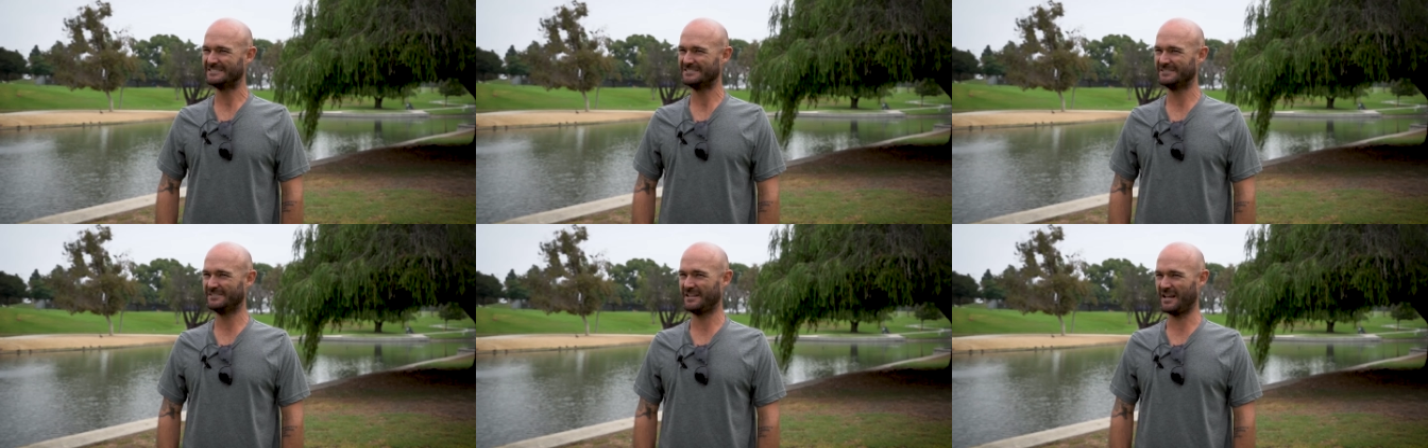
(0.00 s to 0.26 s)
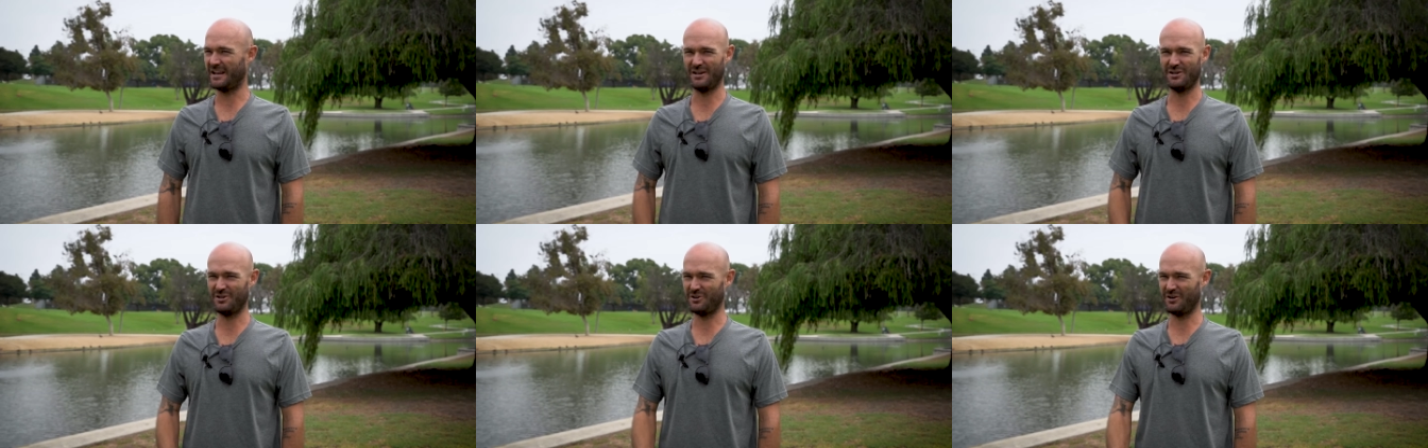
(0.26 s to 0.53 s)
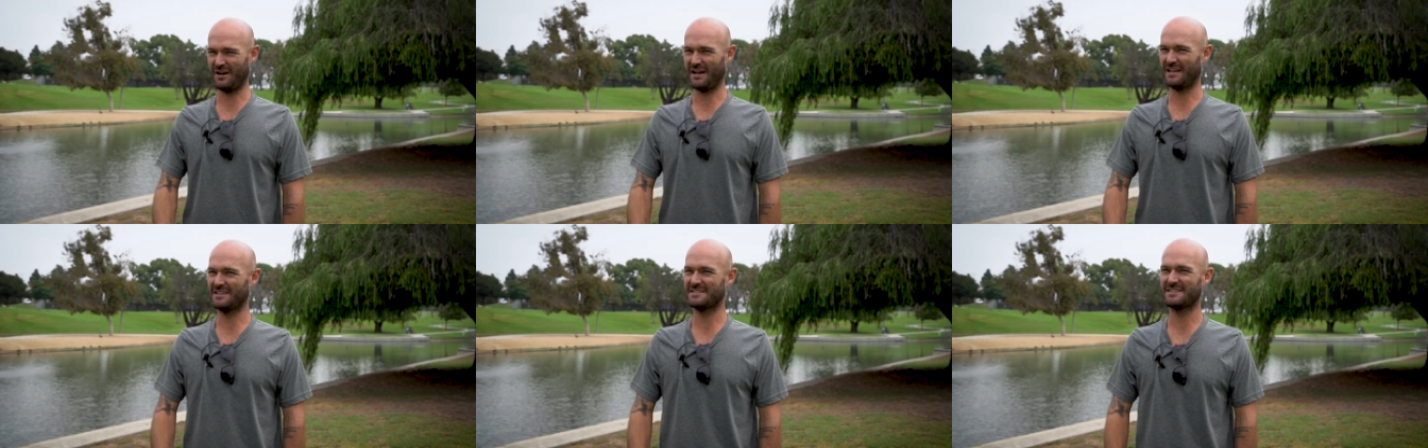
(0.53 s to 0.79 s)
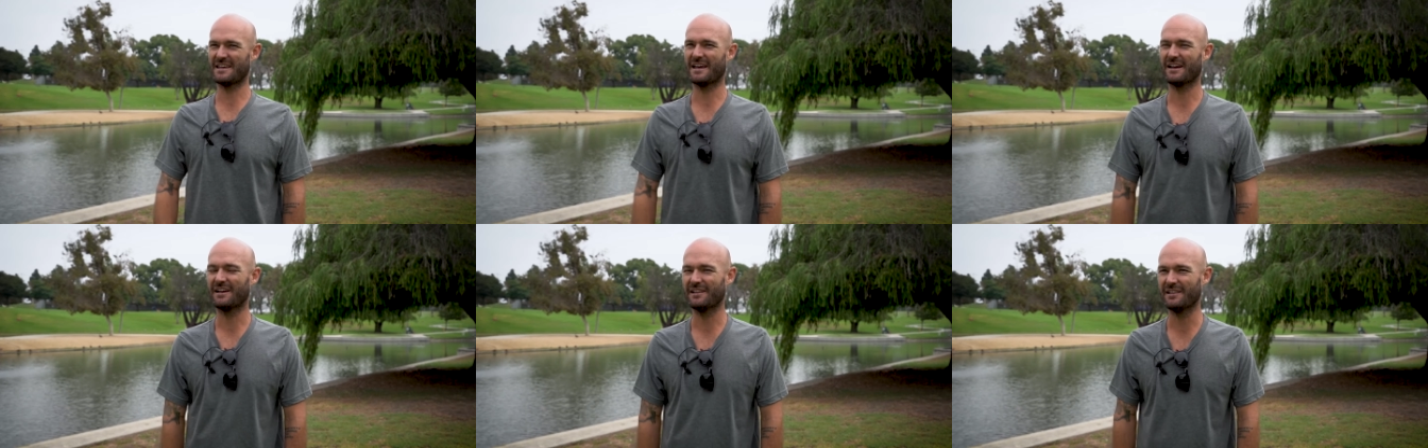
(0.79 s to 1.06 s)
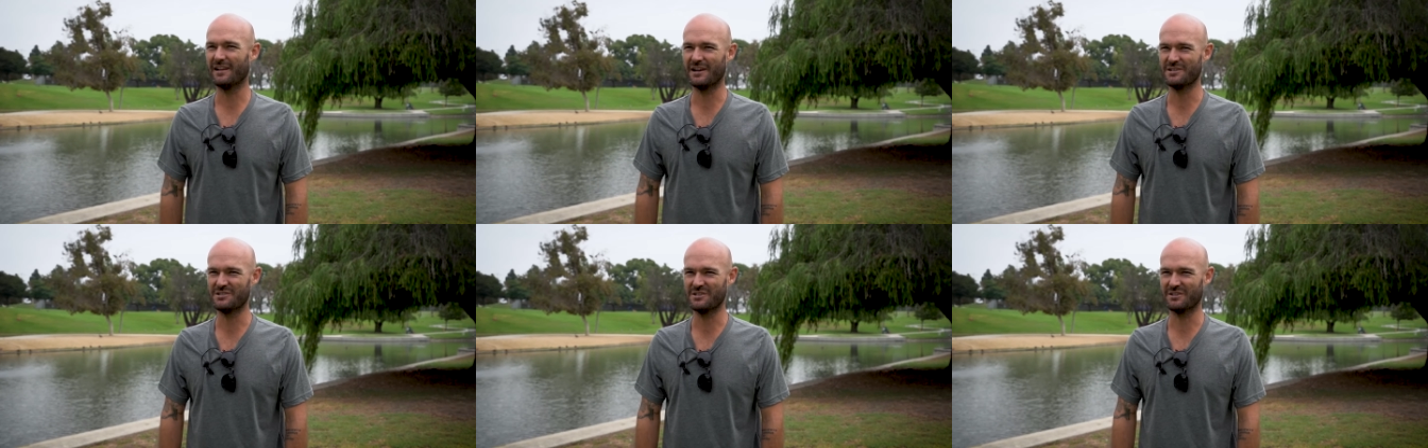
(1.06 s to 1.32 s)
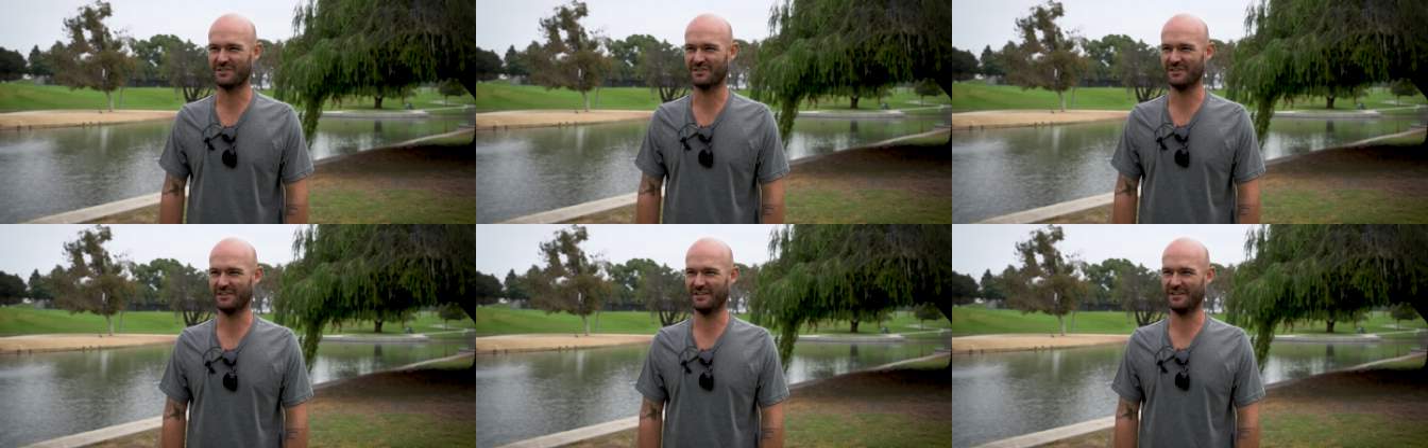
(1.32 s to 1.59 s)
get into your head
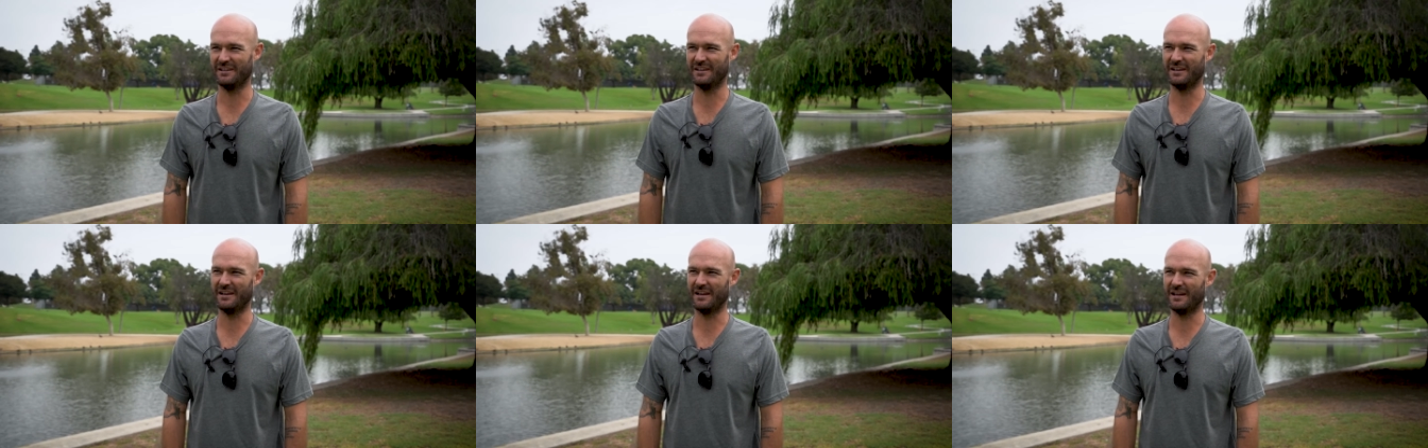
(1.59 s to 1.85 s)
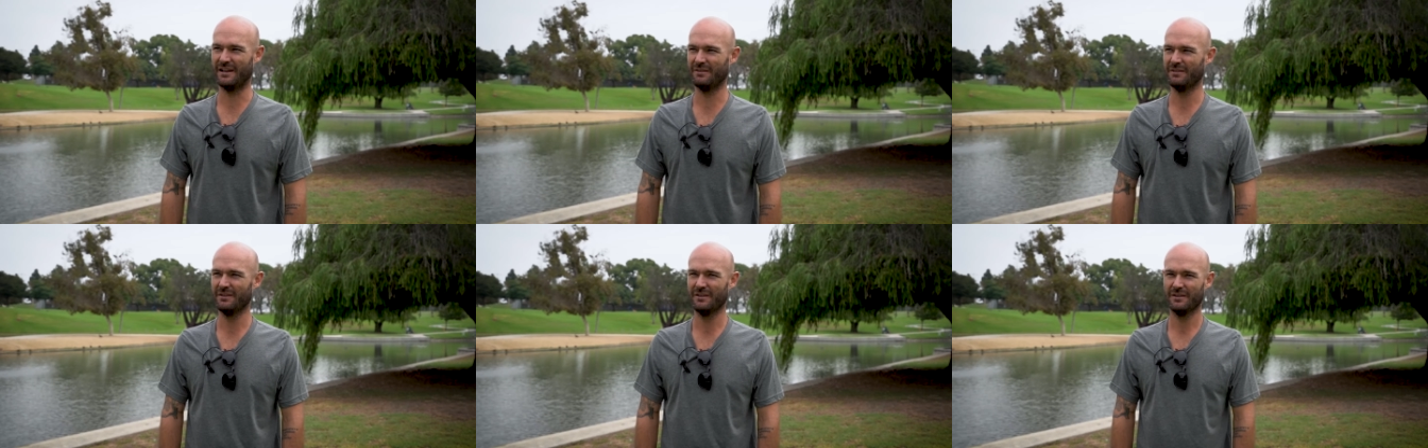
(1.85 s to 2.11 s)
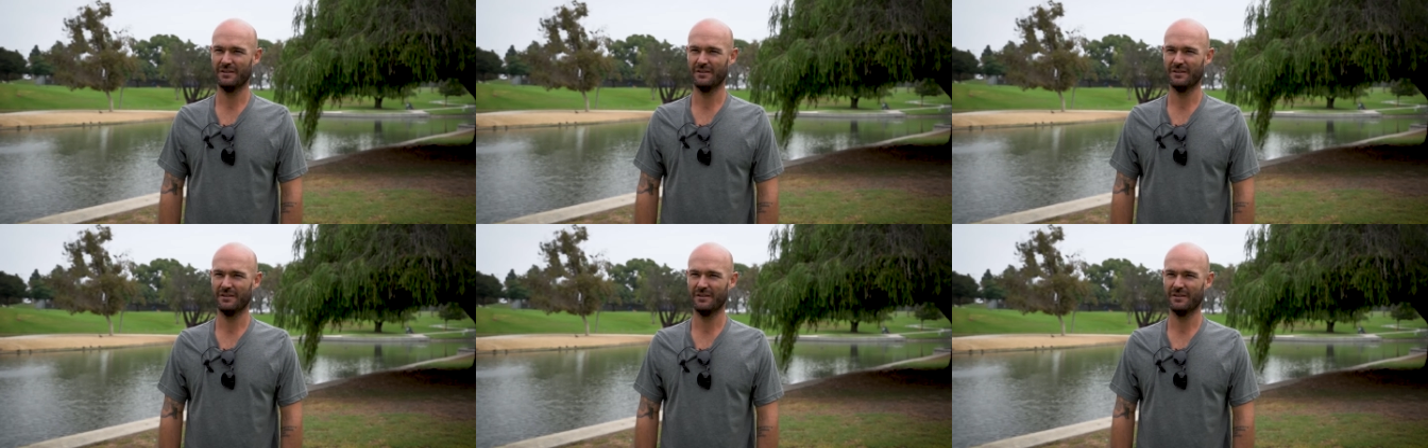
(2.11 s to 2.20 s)
psychologically. And